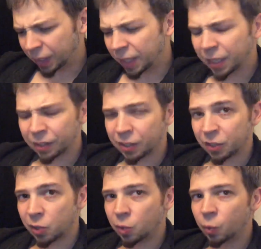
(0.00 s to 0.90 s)
Yeah,
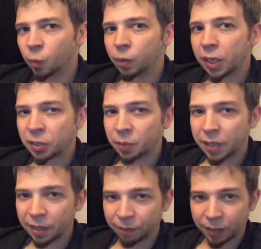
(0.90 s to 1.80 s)
so next we
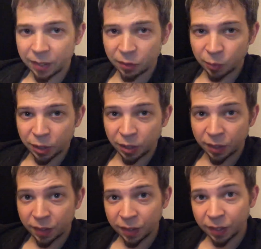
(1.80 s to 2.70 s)
have this, which
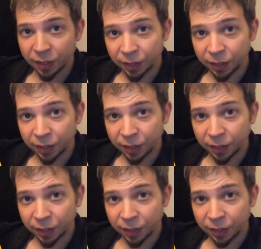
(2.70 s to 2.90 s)
is